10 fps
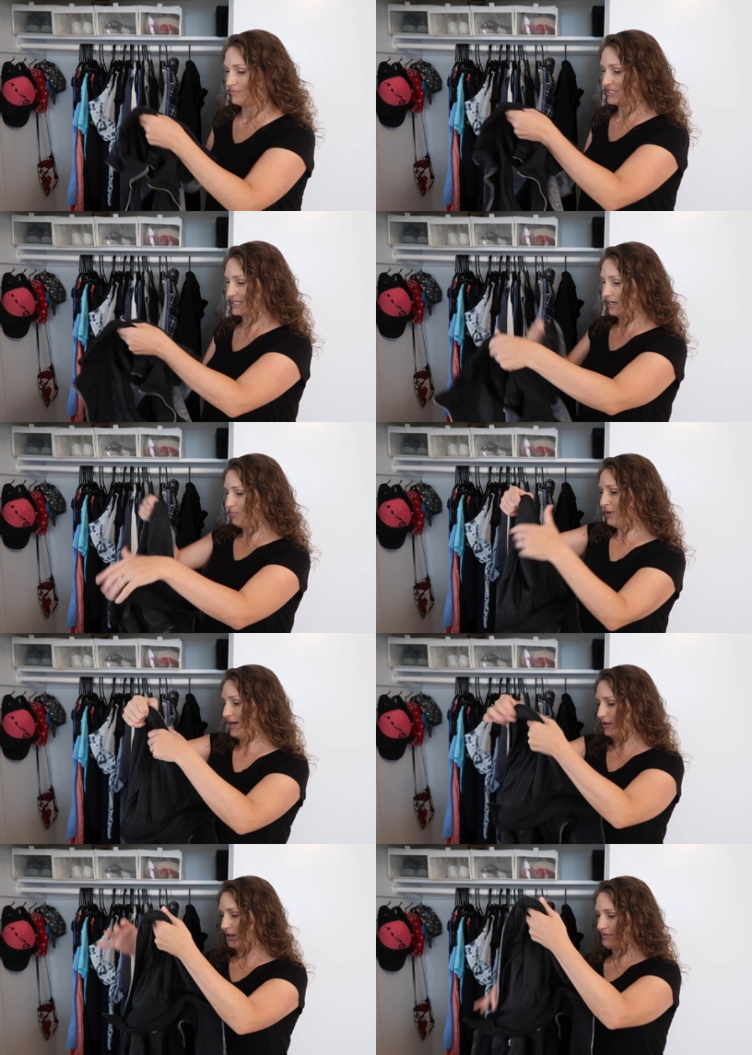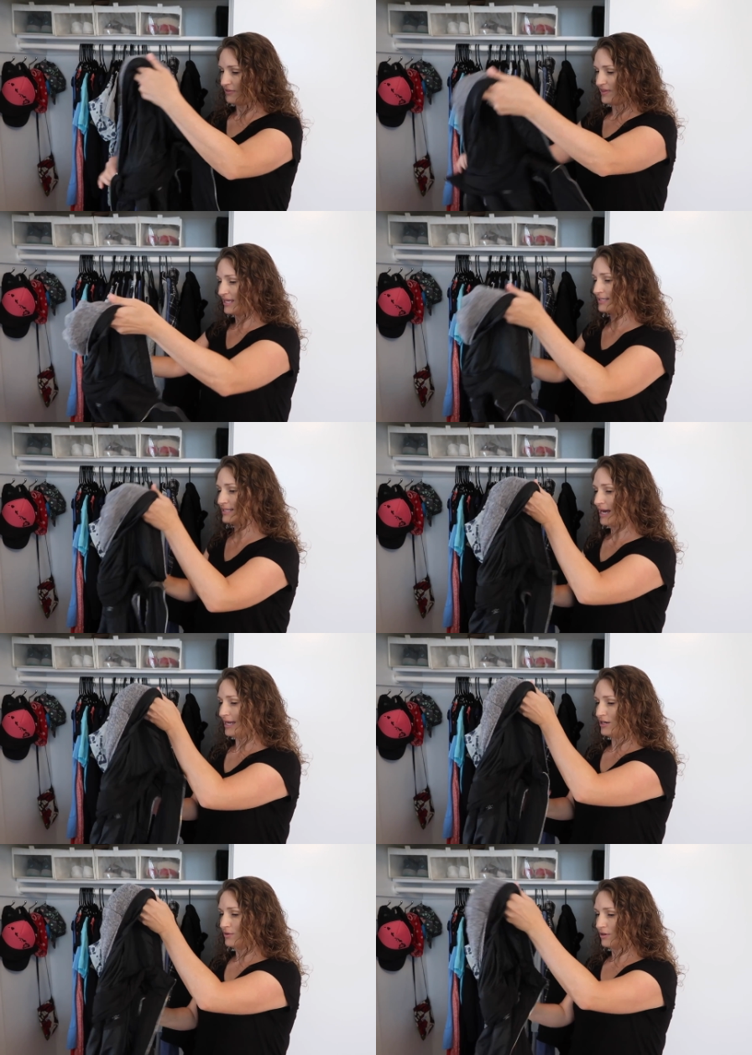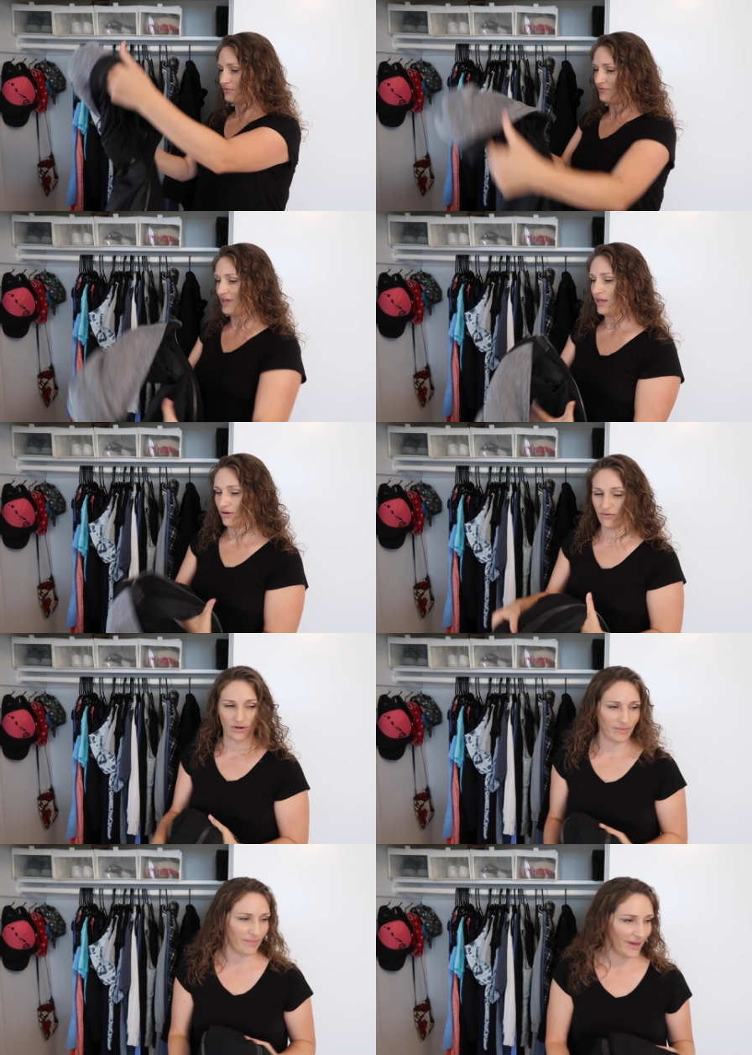I'm just gonna pile all the things that I know don't fit over on my